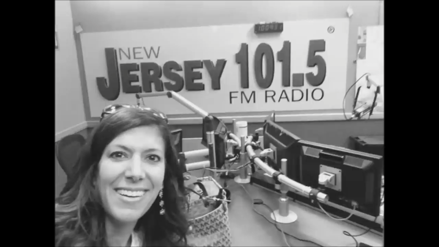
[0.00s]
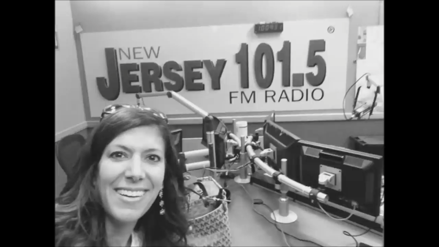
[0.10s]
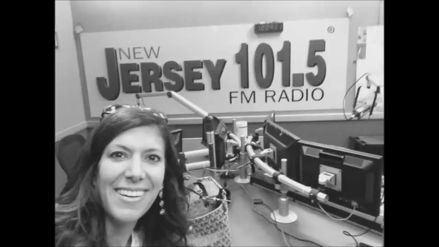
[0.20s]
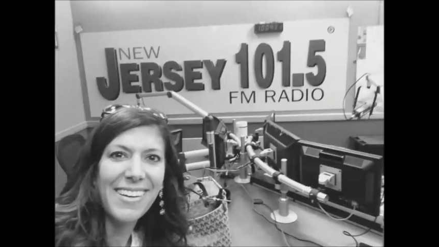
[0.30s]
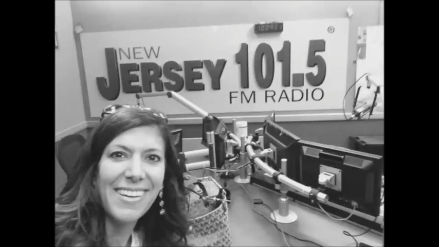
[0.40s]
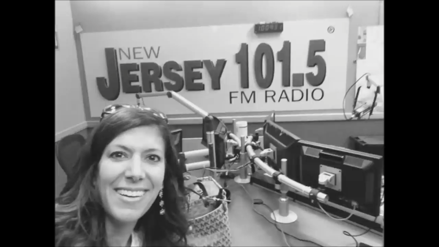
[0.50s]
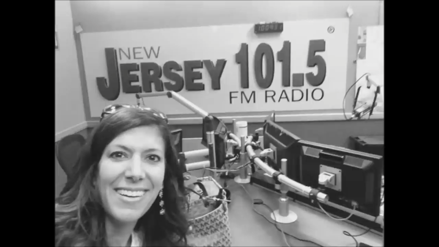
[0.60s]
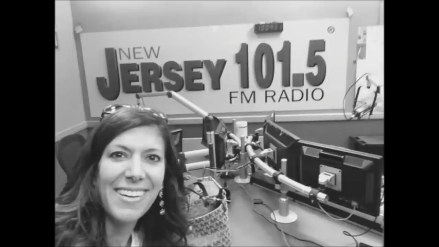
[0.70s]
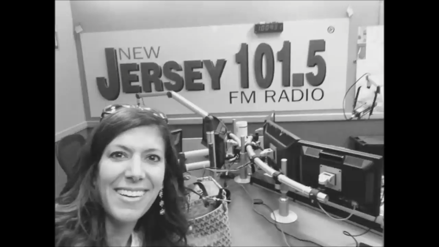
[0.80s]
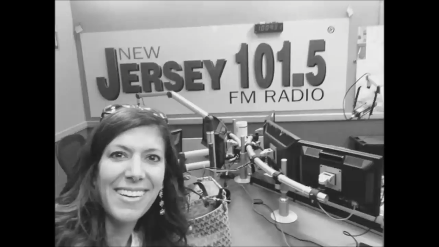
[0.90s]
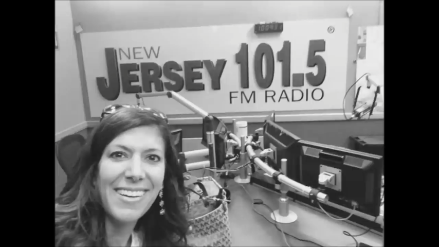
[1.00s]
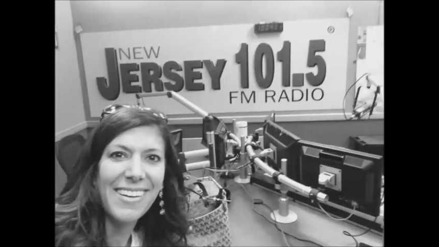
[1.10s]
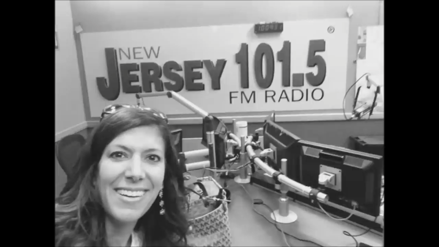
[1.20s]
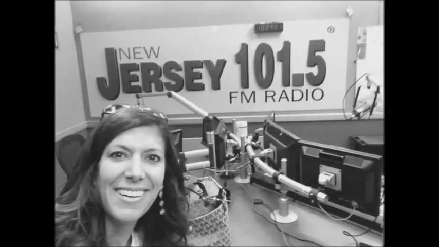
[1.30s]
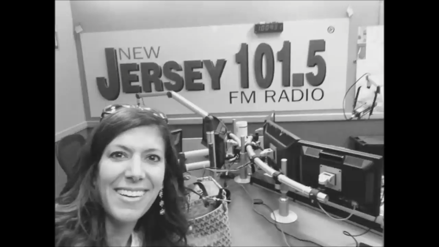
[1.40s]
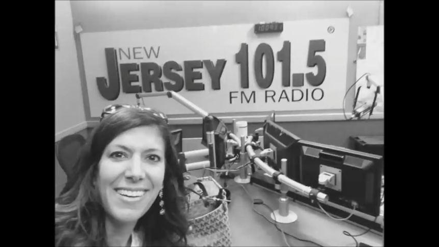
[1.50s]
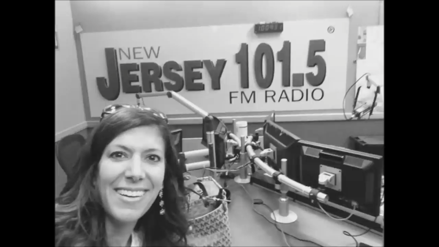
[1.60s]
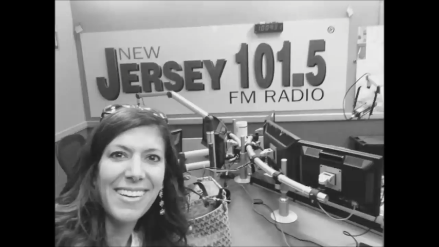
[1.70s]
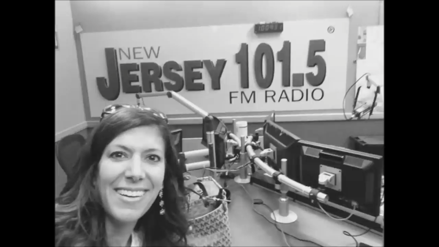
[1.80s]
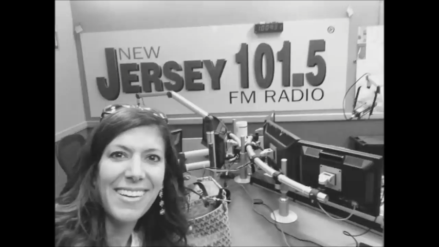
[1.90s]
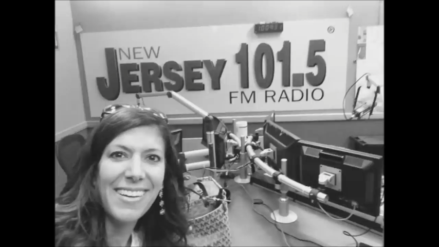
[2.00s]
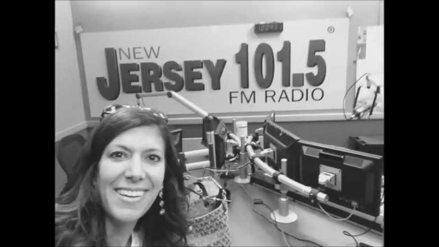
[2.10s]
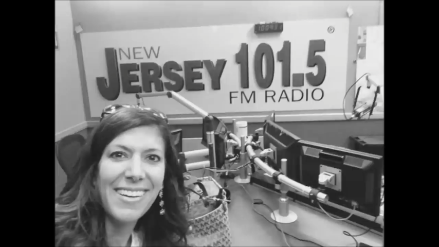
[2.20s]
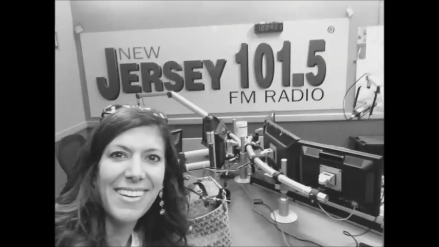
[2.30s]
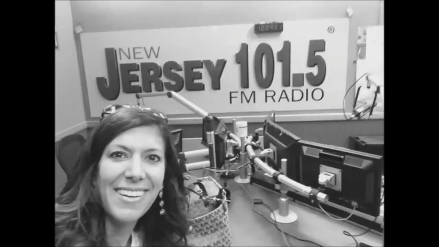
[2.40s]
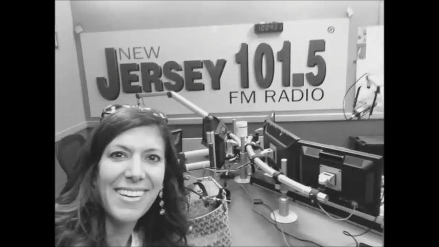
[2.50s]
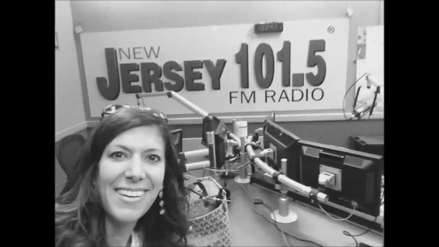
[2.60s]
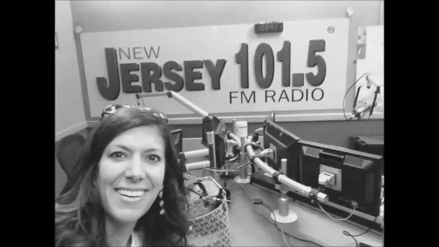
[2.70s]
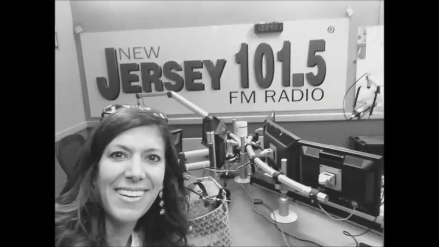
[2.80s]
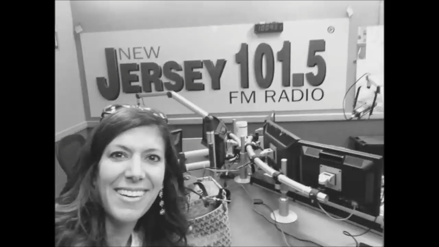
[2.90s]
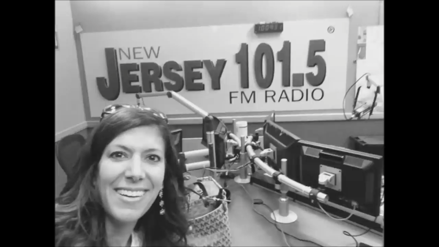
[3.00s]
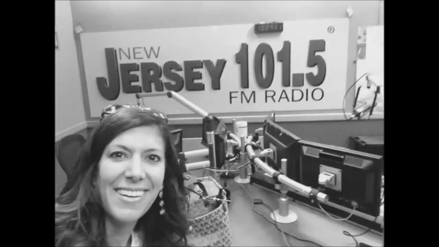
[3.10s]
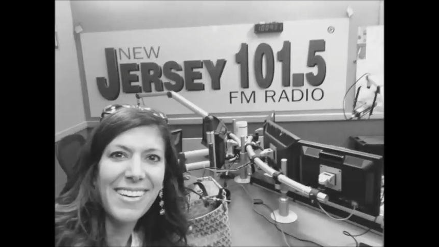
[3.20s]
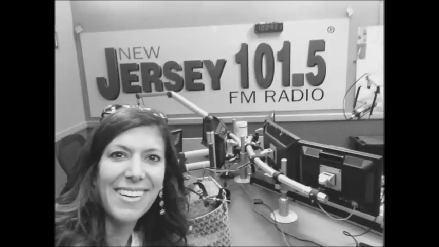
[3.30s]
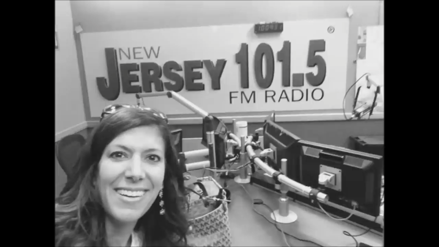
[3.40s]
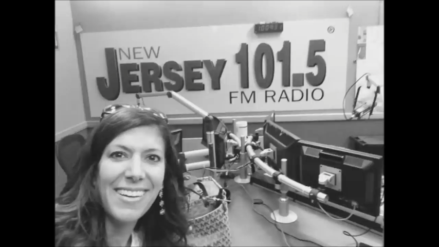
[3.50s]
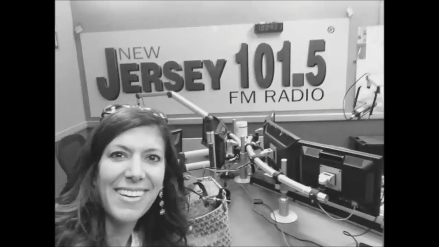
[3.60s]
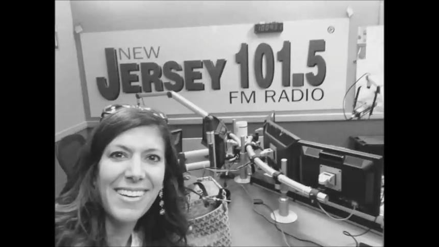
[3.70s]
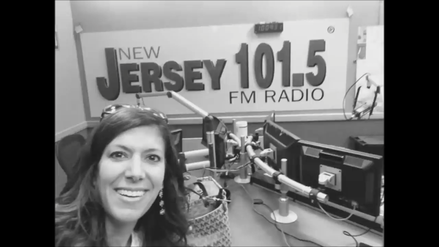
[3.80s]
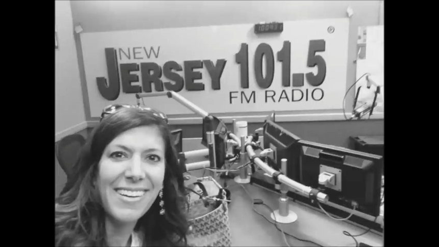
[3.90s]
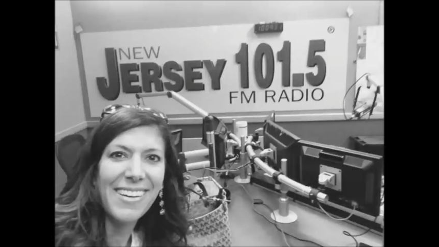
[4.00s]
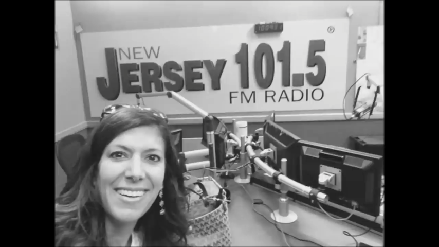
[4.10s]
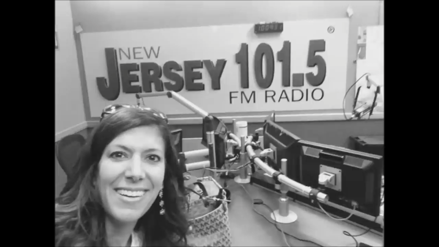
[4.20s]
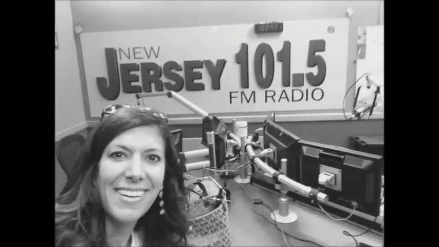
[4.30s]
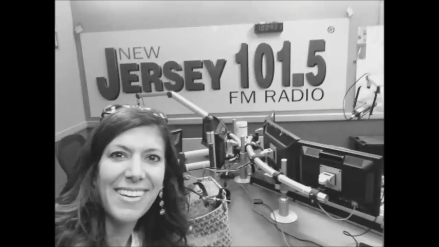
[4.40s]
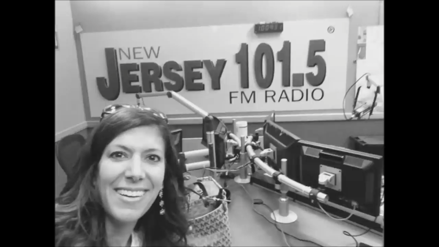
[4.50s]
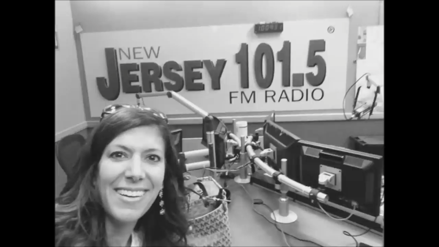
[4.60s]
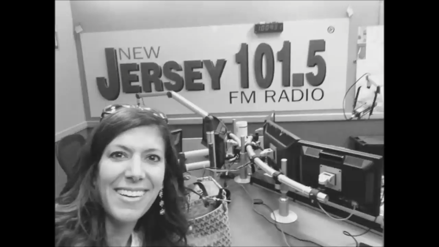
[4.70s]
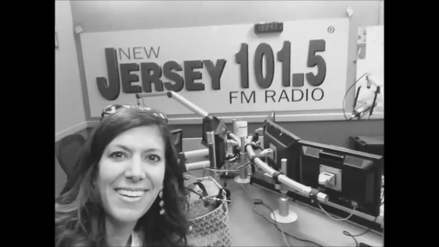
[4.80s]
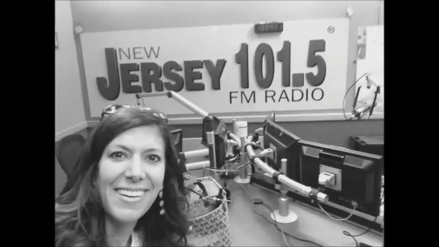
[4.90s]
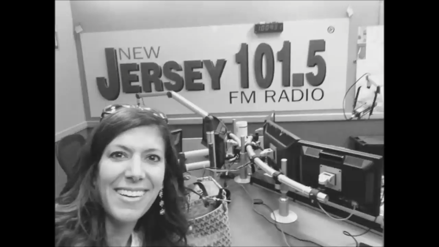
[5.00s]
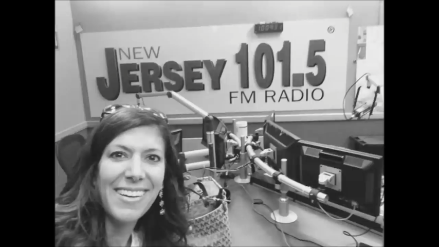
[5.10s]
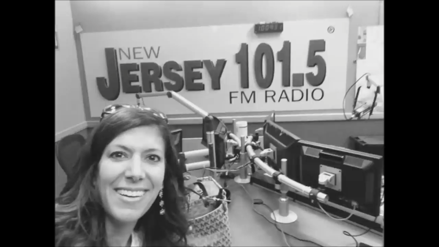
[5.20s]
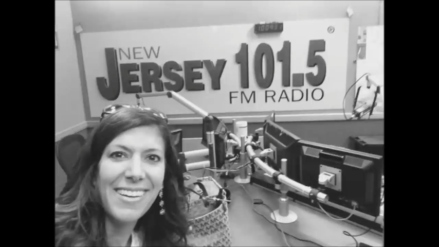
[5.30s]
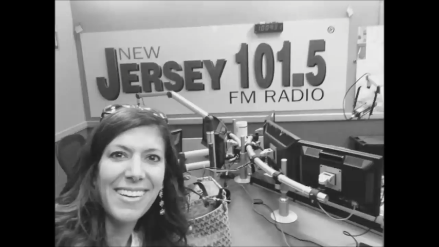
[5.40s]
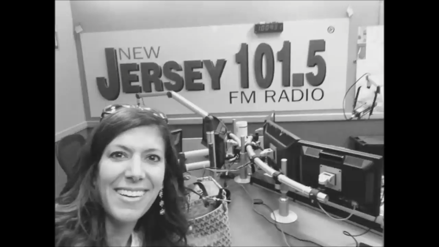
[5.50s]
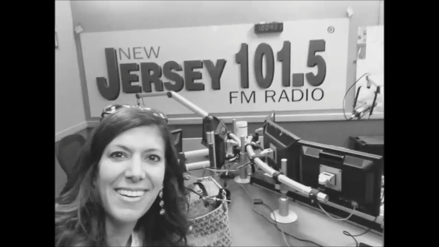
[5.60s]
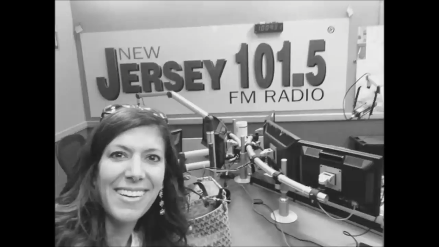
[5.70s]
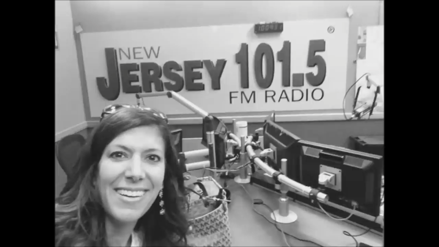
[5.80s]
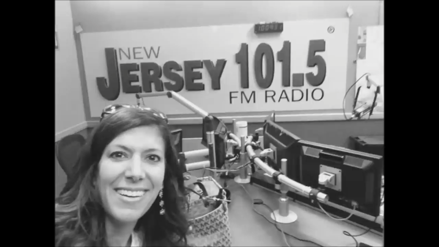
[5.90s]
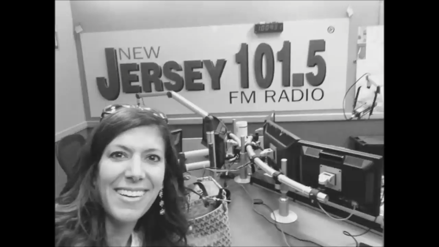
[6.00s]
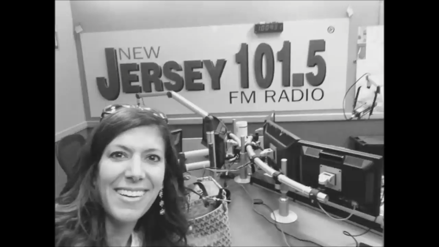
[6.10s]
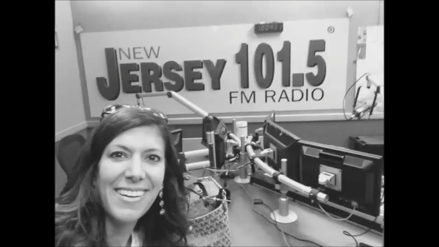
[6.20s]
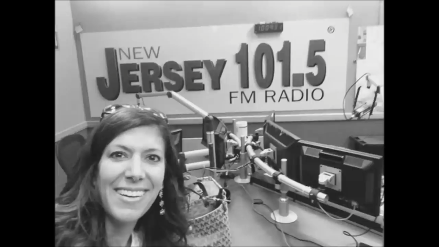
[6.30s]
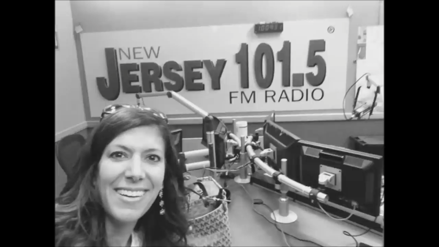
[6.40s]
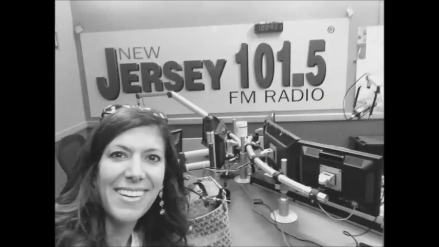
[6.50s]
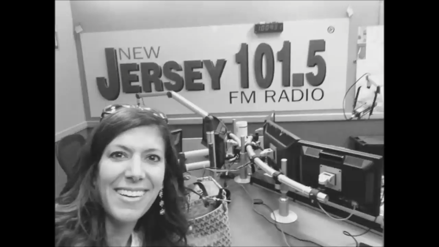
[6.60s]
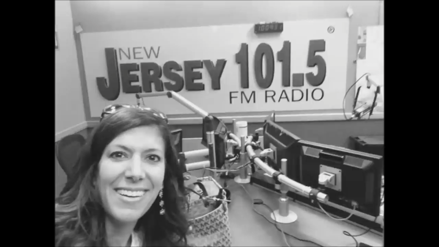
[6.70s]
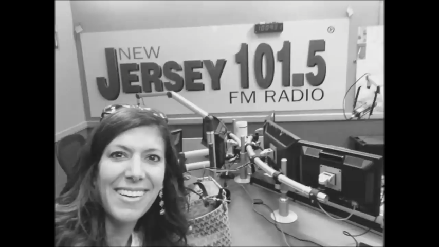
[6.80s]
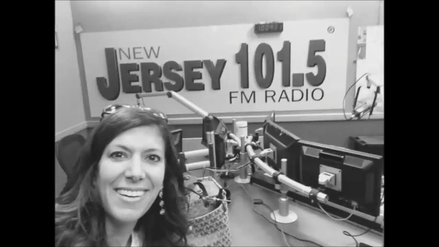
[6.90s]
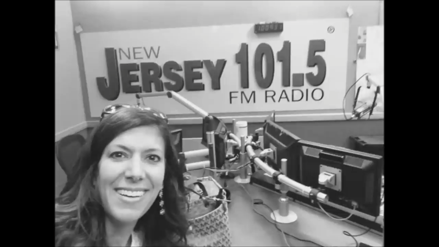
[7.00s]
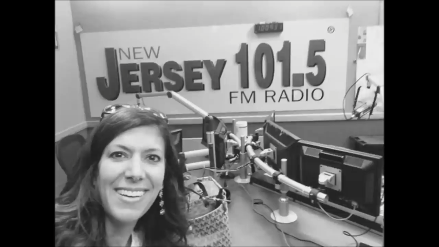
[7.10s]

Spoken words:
The face doesn't move, so there is nothing to read.